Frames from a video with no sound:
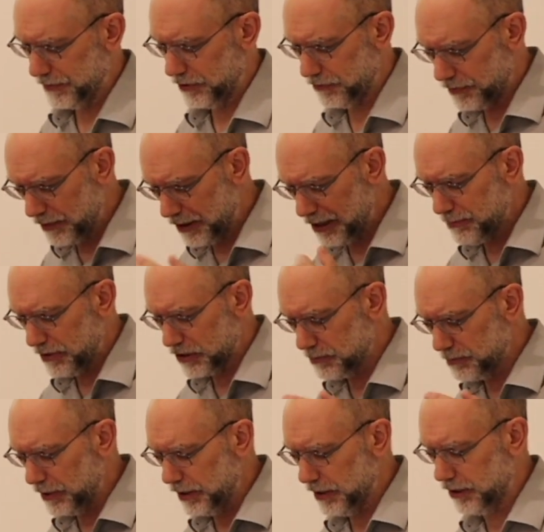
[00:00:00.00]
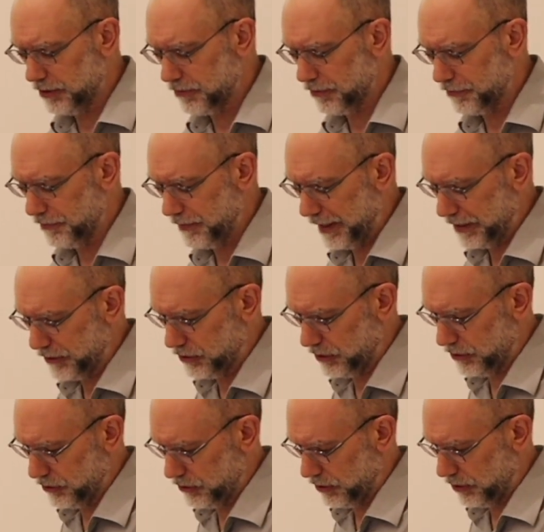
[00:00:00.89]
So it's very much my own
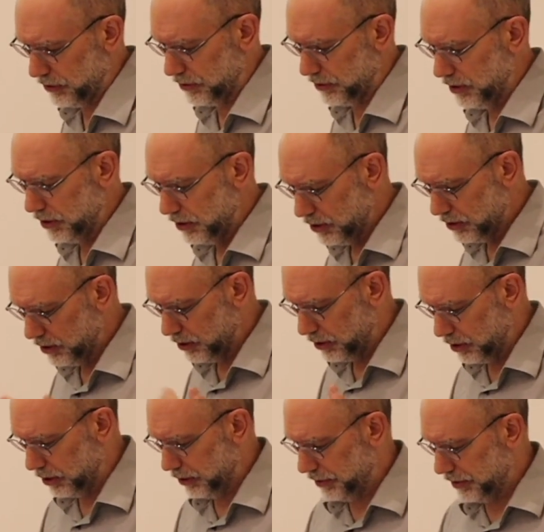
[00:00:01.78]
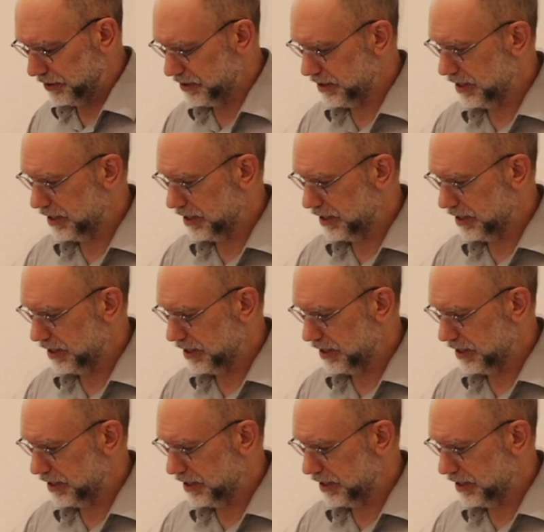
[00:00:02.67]
reflections on the